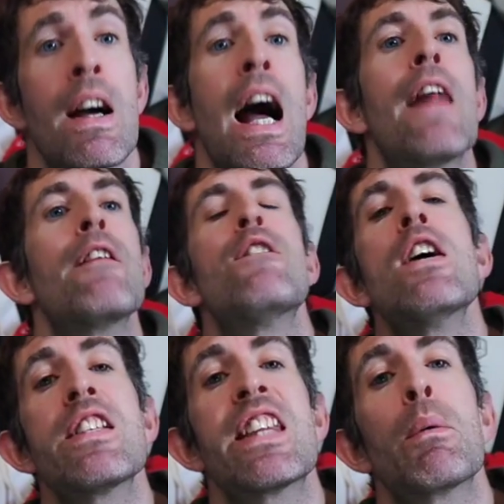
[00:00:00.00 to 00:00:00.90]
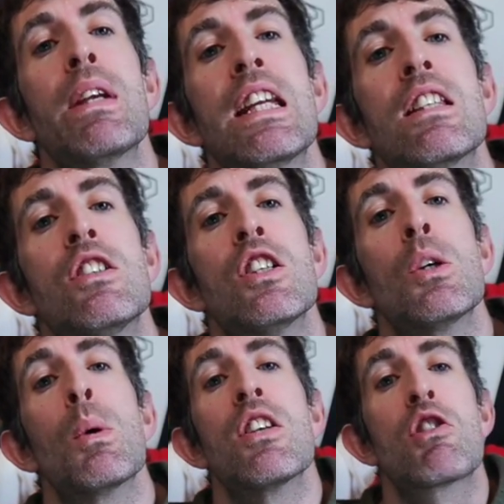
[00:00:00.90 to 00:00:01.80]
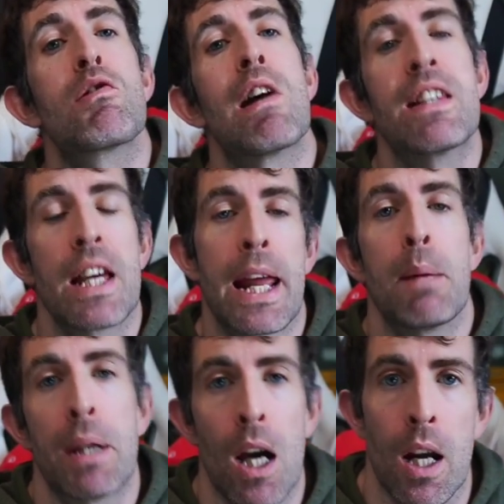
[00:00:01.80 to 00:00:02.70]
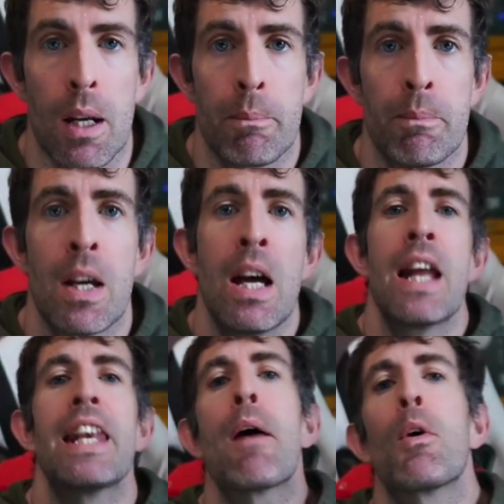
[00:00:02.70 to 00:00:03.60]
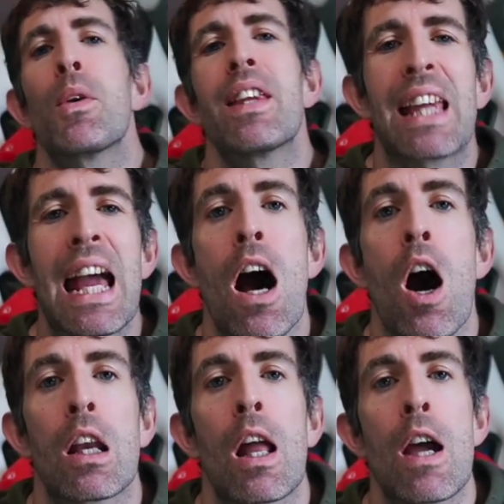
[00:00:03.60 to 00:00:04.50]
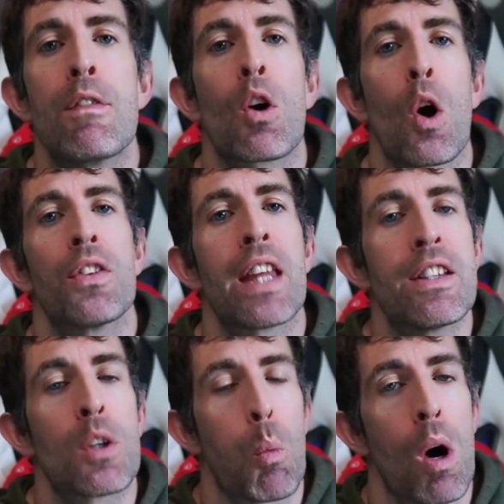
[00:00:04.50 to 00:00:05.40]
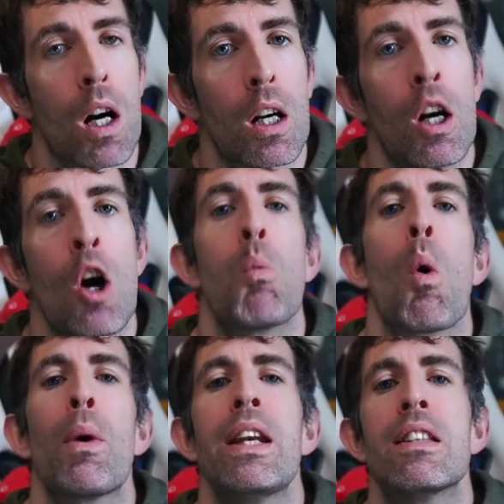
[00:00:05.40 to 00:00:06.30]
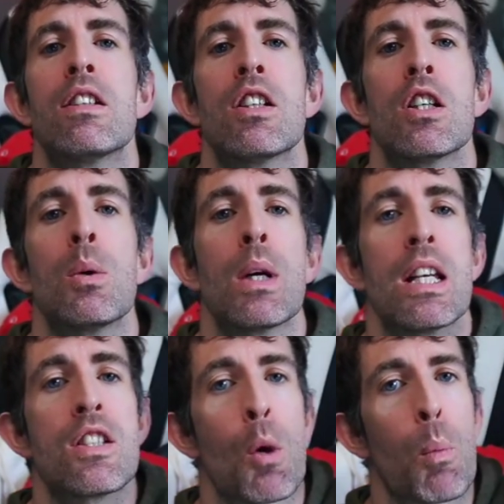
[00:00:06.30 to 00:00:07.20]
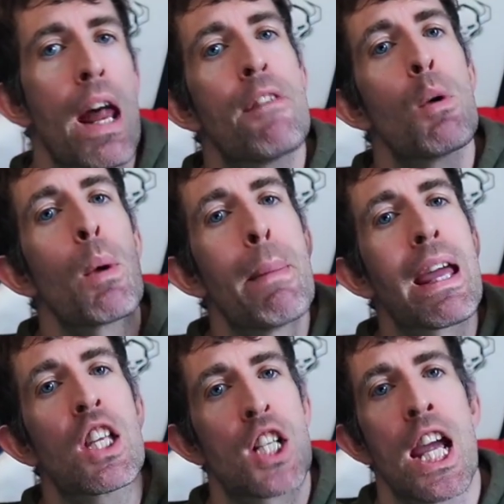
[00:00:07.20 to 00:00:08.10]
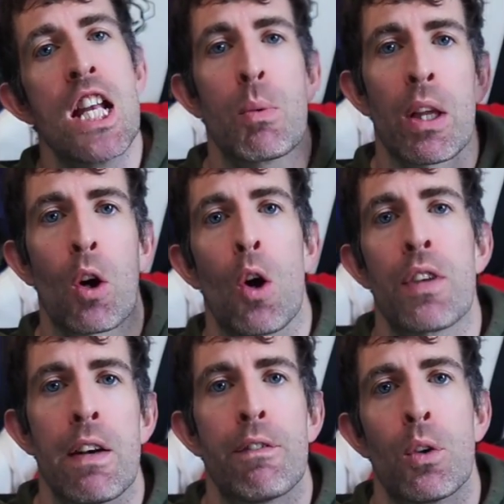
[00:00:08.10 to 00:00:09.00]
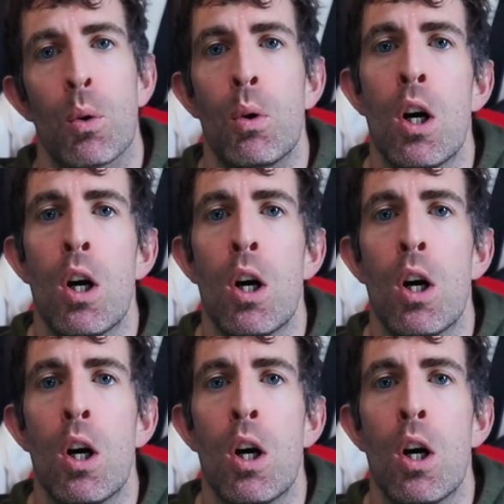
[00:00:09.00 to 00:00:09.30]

And the first thing we need to do is create an API. Now, in order to get our live content to work, what we need to do is that whenever we make a change within Contentful,